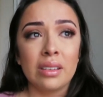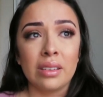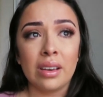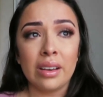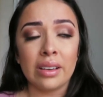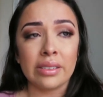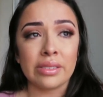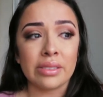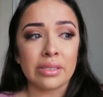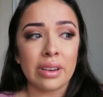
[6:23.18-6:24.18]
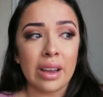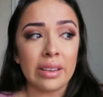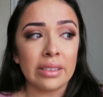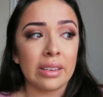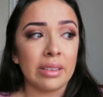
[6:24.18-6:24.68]
yeah, I just
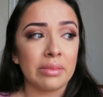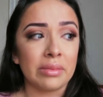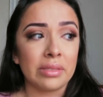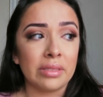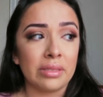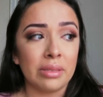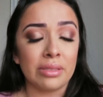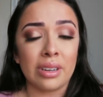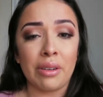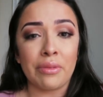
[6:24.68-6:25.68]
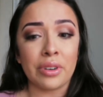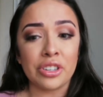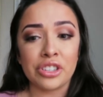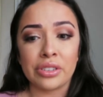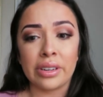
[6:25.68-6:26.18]
cried, and I told her how
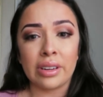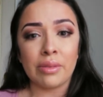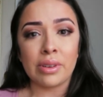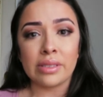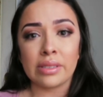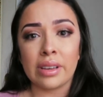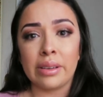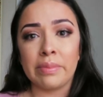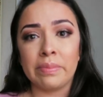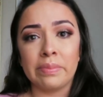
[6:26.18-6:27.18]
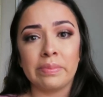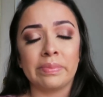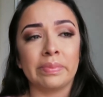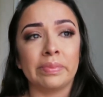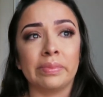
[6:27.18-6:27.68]
frustrated I was that
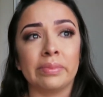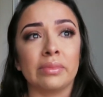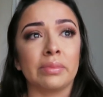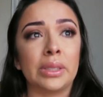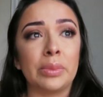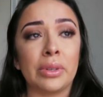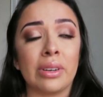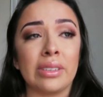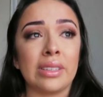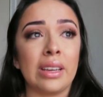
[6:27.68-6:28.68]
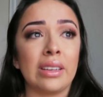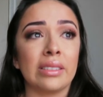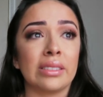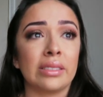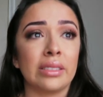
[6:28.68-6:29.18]
people aren't
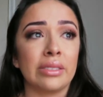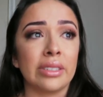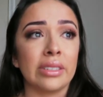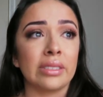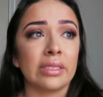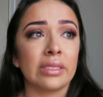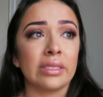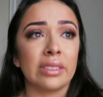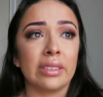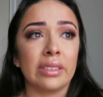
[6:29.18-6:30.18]
taking this serious.